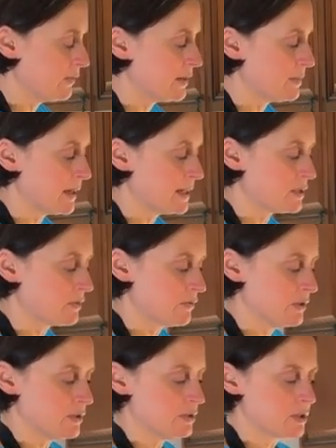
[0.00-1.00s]
a lovely plate of
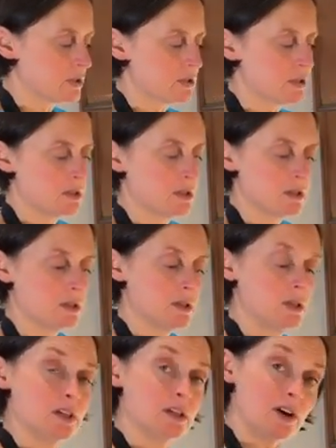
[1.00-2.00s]
food.
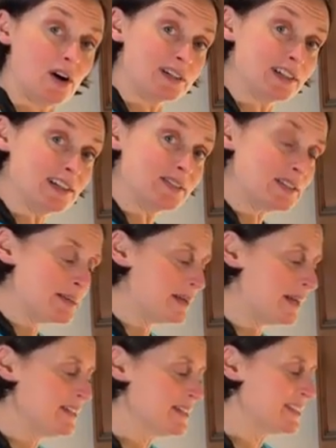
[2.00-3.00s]
On a lovely
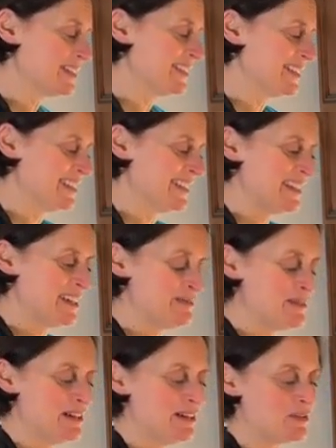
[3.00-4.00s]
plate,
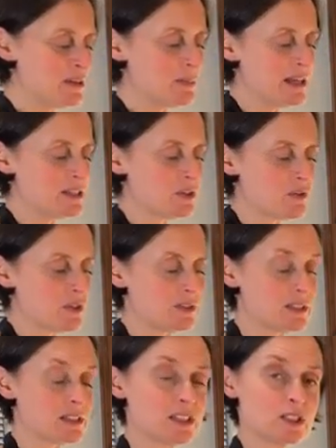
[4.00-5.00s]
but a lovely plate of
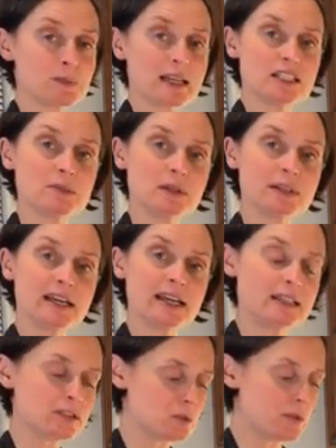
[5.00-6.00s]
food. This is spaghetti
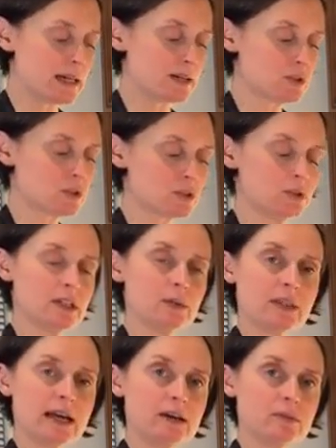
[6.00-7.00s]
bolognese, without
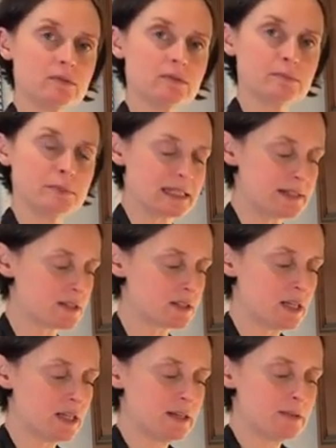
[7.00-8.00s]
soy, without
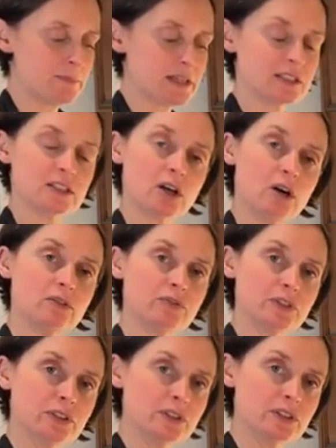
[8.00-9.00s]
mince. This is
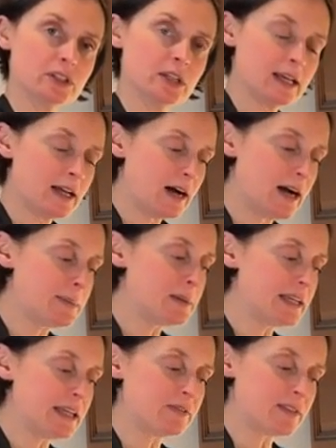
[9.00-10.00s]
whole food. I
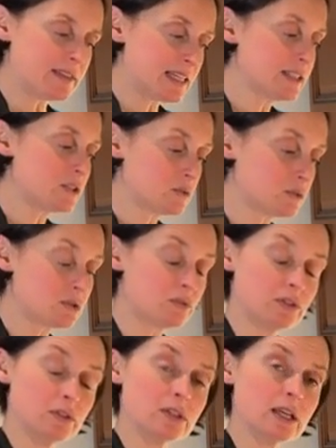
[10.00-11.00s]
believe that this sort of
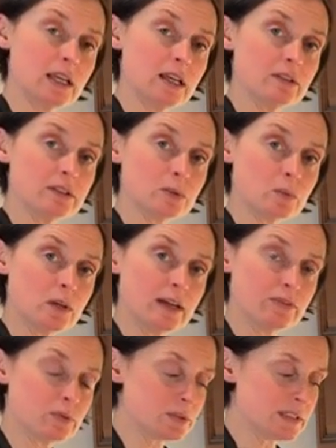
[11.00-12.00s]
food here is
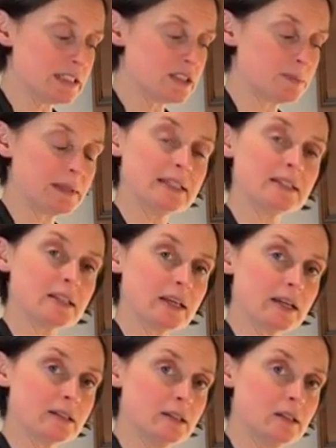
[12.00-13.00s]
what everyone needs to be
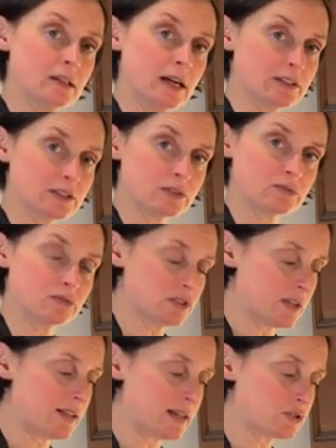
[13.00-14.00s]
eating. I'll
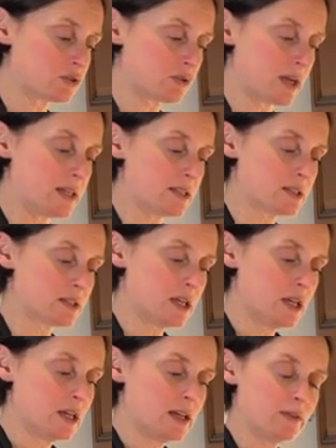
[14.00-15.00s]
just say that straight.